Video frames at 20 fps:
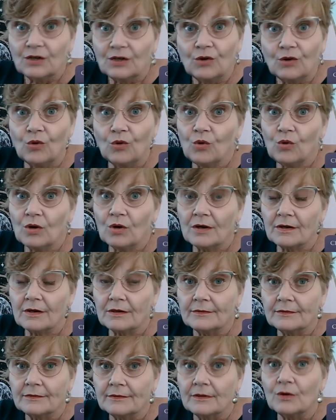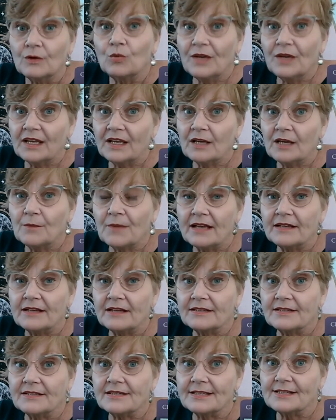or we can make a
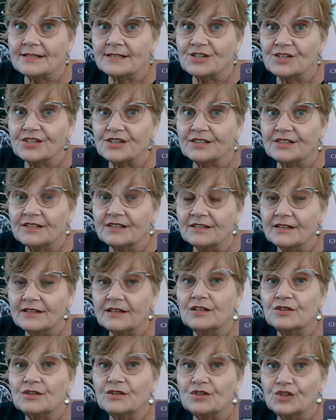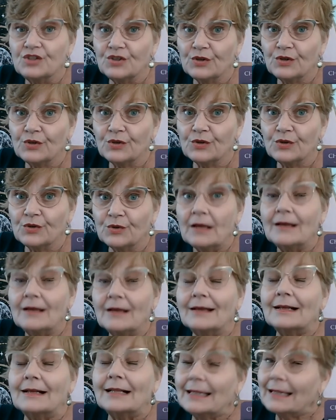decision to
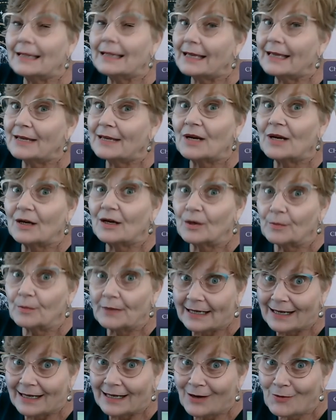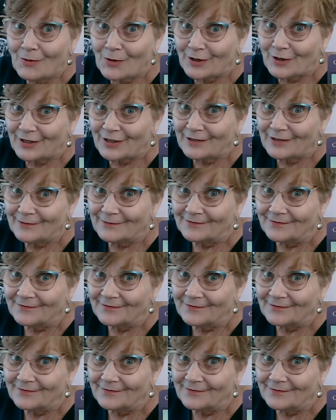claim our power,